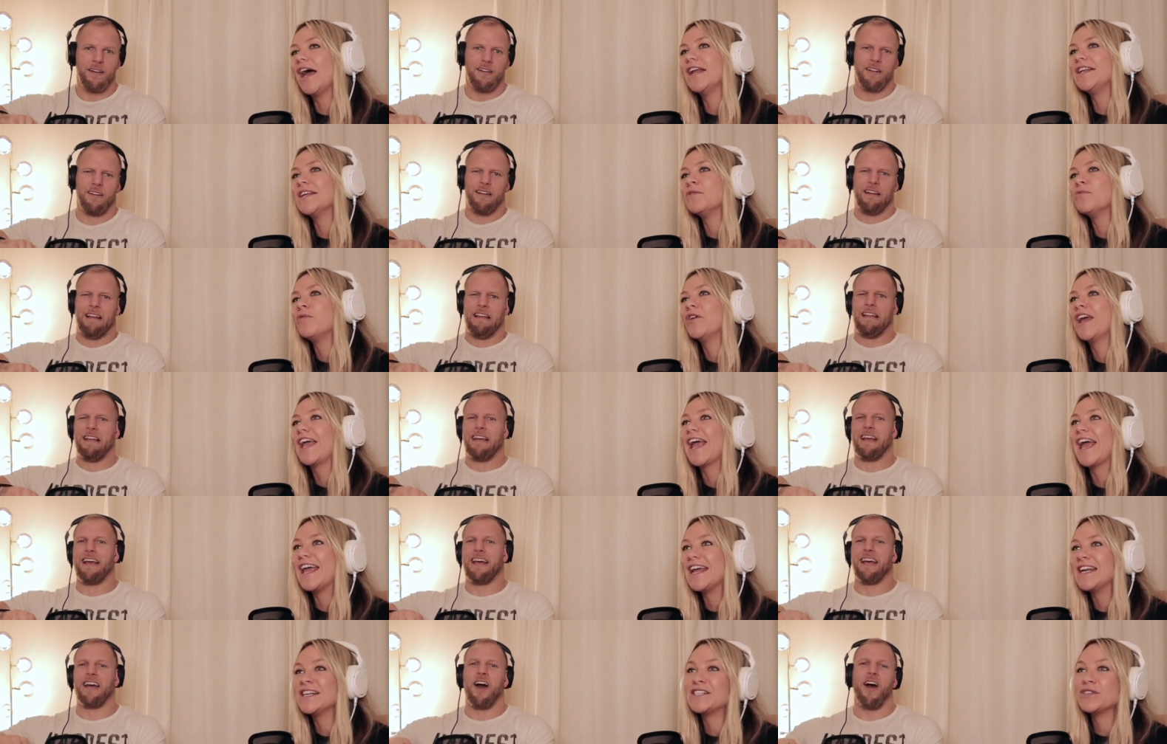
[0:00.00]
Speaker 1: I didn't want to
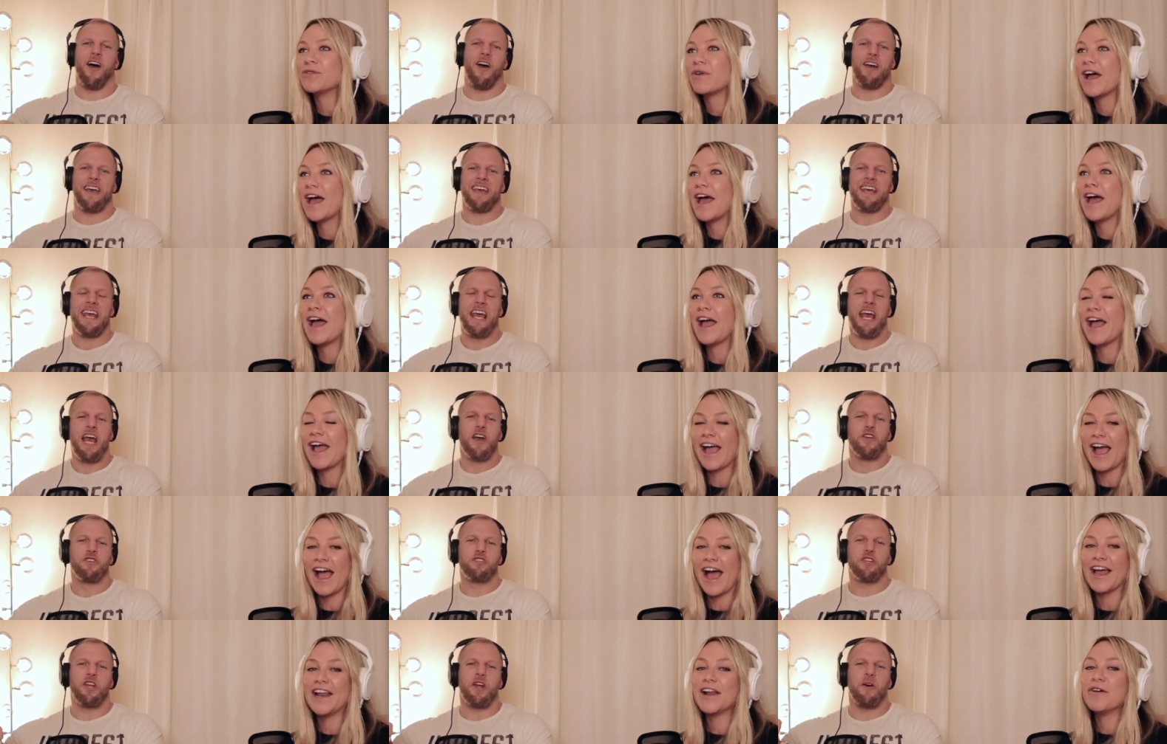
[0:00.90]
get into it. Well,
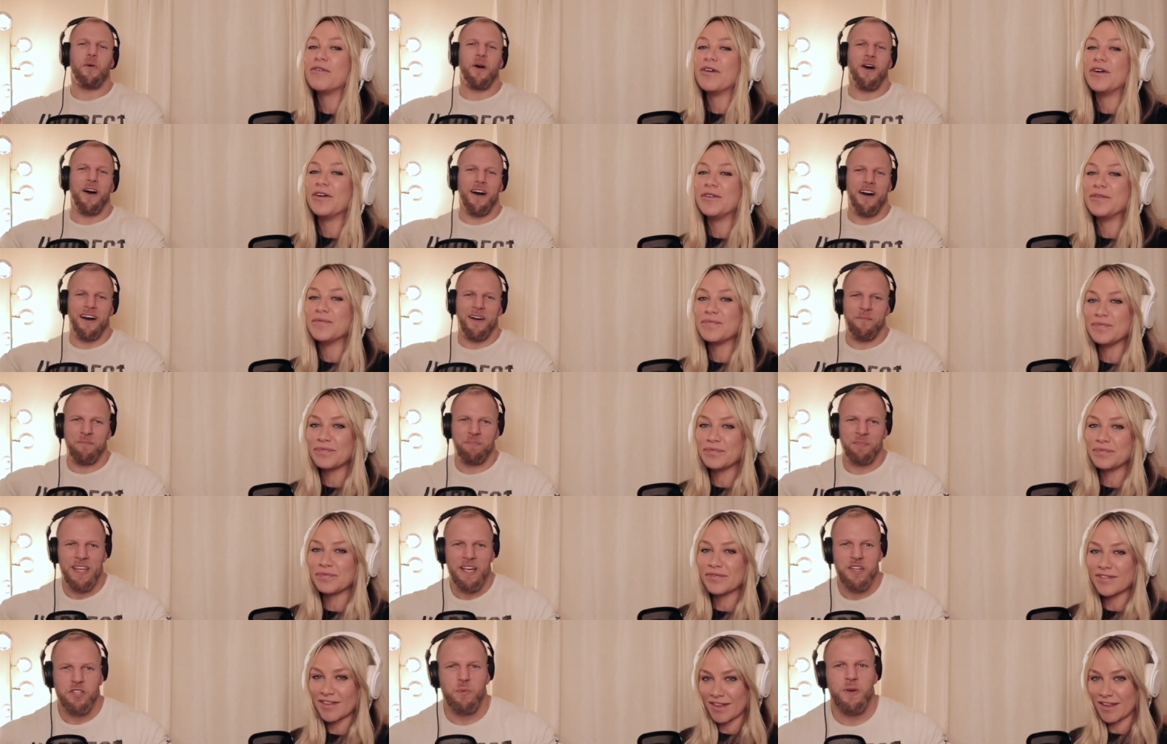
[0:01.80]
that's I the difference.
Speaker 2: Want... You
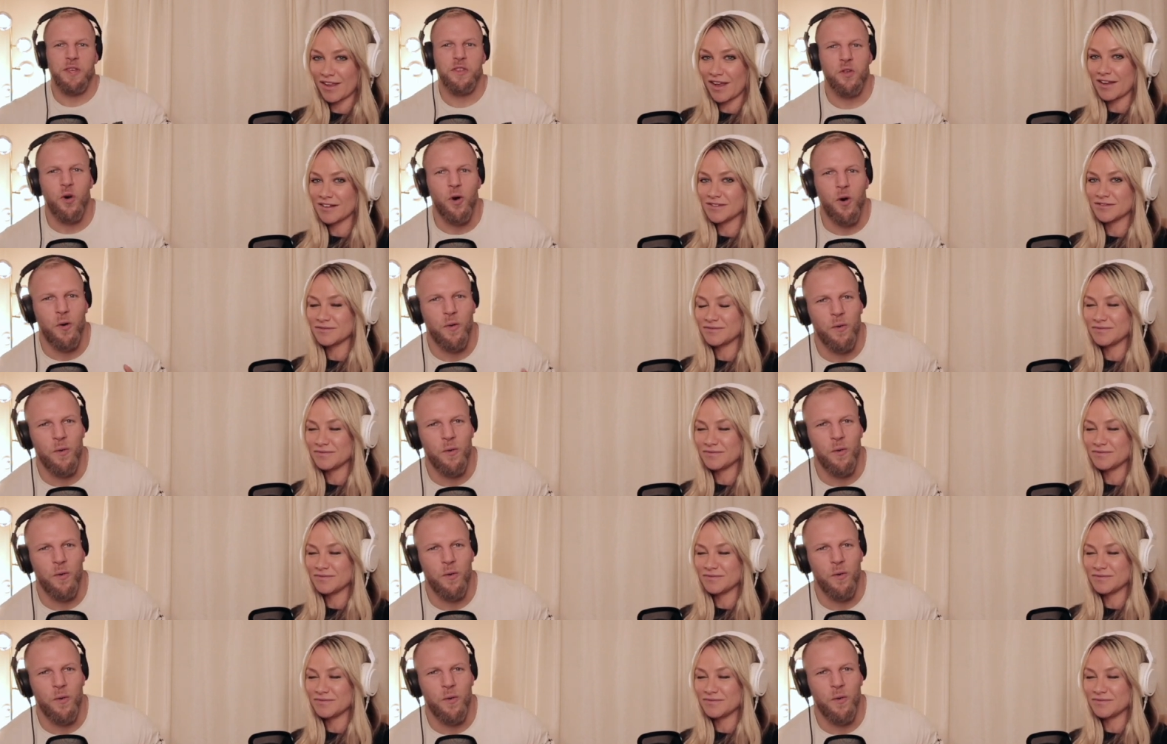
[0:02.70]
can appreciate thought...